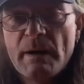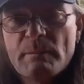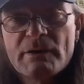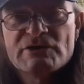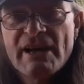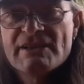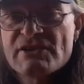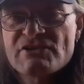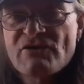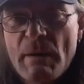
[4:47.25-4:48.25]
home and I
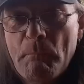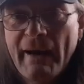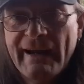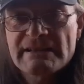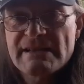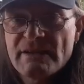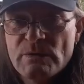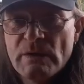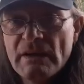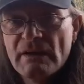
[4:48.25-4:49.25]
changed it straight back
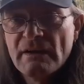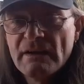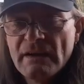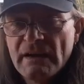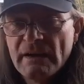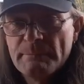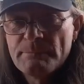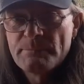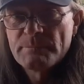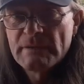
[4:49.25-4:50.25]
to,
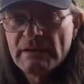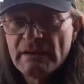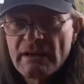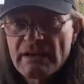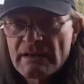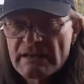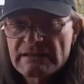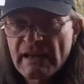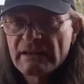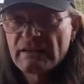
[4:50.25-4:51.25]
um, you know, the, the
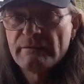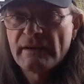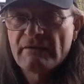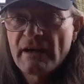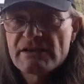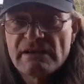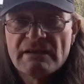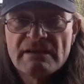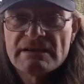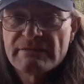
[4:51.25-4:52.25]
standard configuration
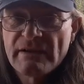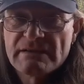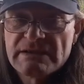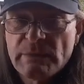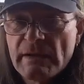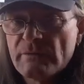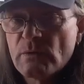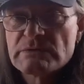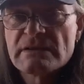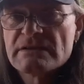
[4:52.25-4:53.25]
and as far as the
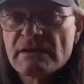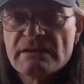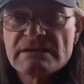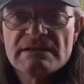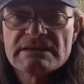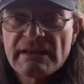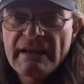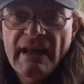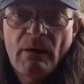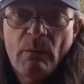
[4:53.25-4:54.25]
24 is concerned it's going to
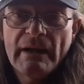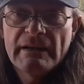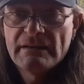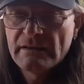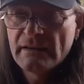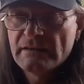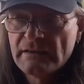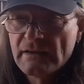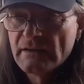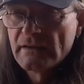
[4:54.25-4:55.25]
stay that way, you know.
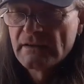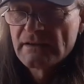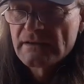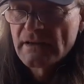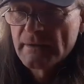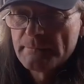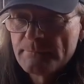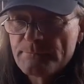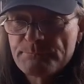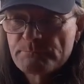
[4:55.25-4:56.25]
Um,